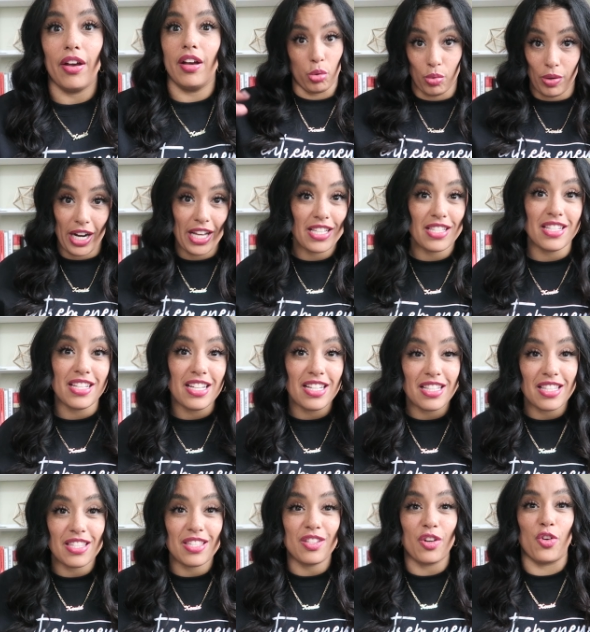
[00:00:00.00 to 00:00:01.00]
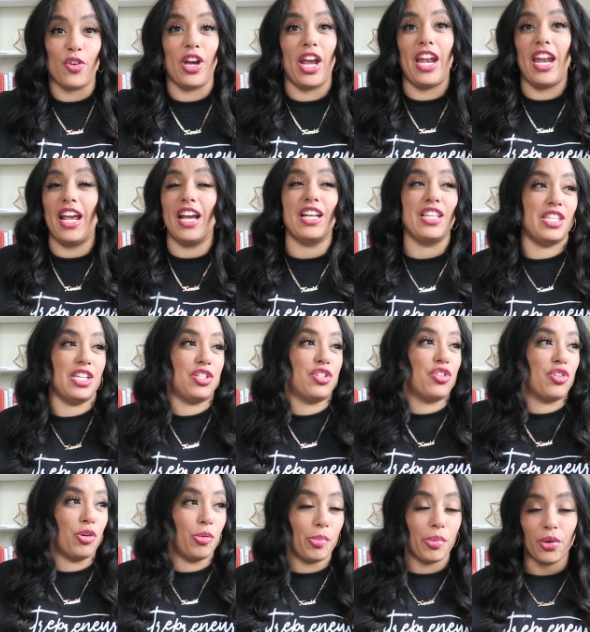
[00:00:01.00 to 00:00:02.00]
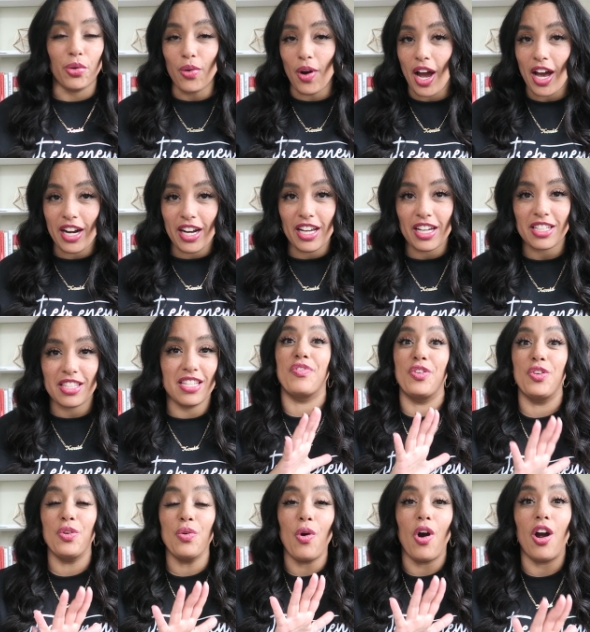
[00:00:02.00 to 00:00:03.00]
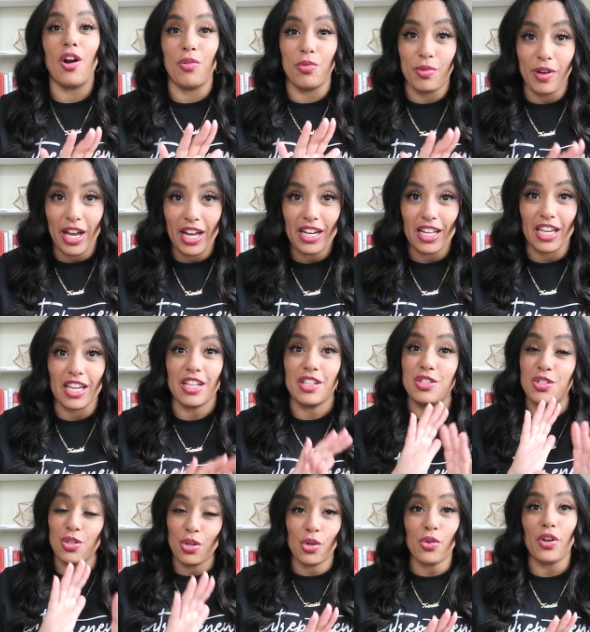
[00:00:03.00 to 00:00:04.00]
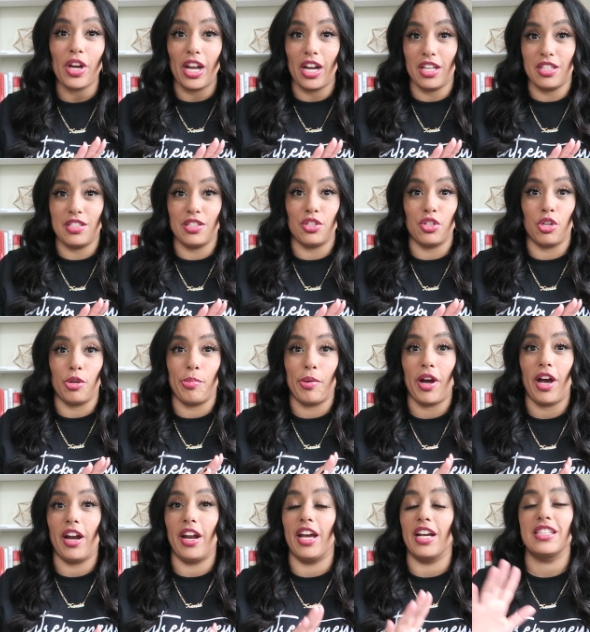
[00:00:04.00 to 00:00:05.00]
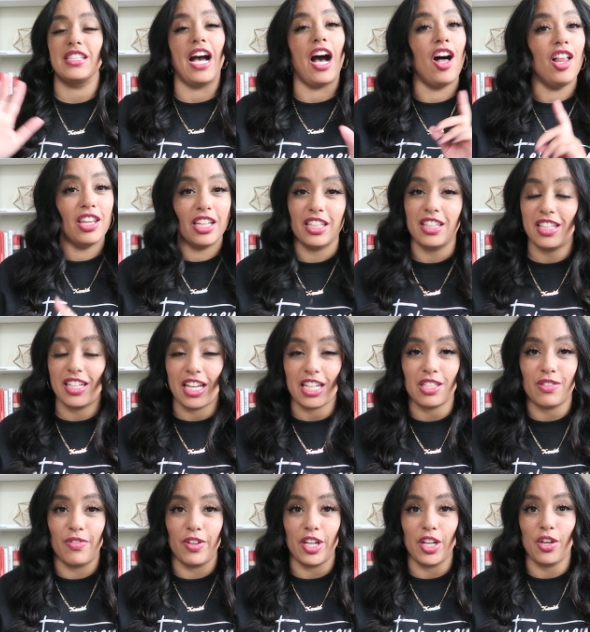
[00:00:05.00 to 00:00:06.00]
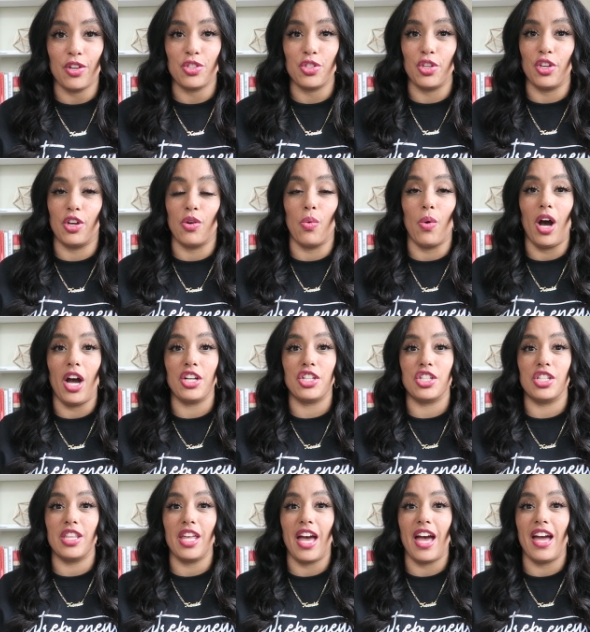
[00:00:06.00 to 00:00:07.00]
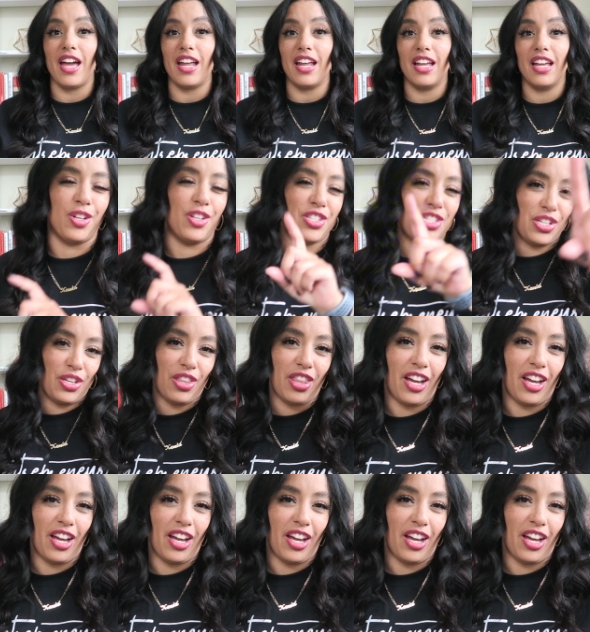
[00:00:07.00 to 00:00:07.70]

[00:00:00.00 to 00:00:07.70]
presence, creating a digital product. If you are ready to create a digital product, I'll link the next video so you can watch that. So I'll see you